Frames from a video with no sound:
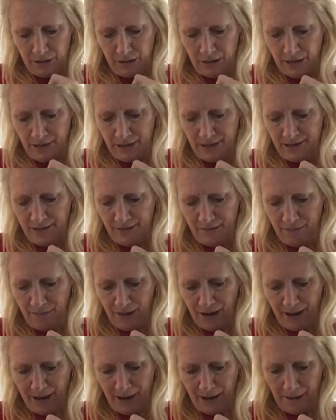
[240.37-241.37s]
nice and
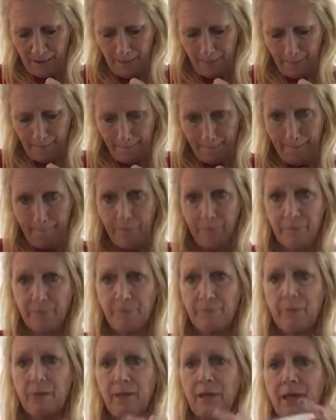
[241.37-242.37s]
big.
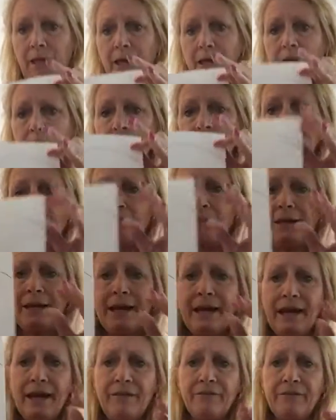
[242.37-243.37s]
Okay, so I made
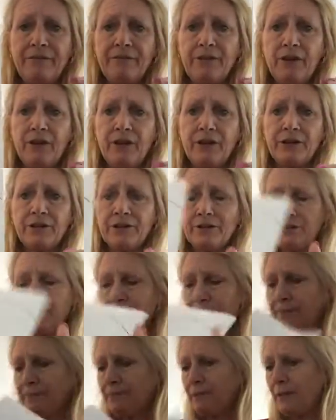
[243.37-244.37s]
half of a heart.
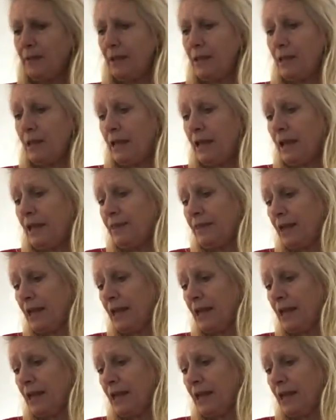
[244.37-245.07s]
And